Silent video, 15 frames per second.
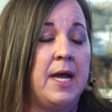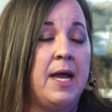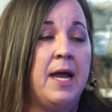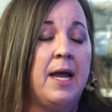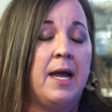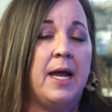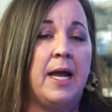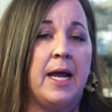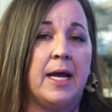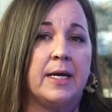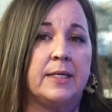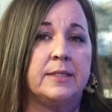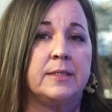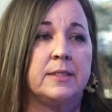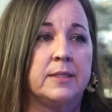That's that
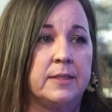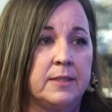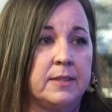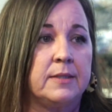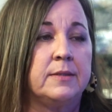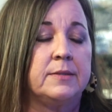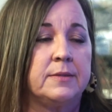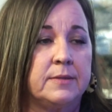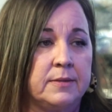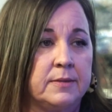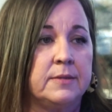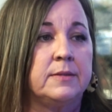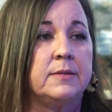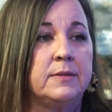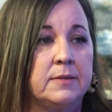positivity,
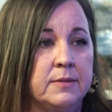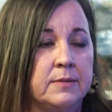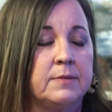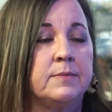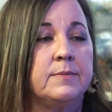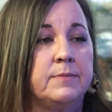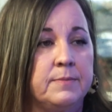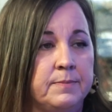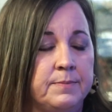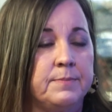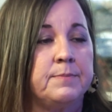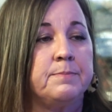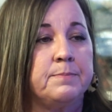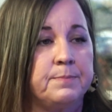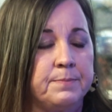feed
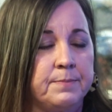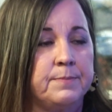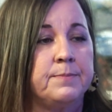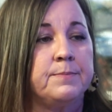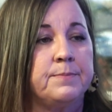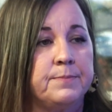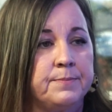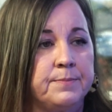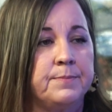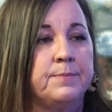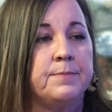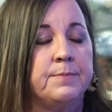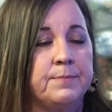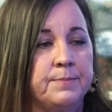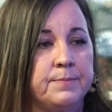your positivity. People
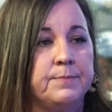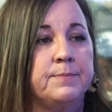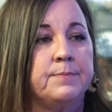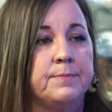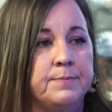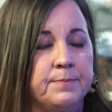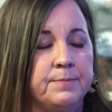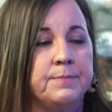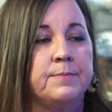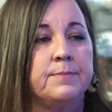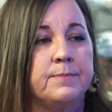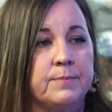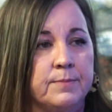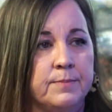give you compliments,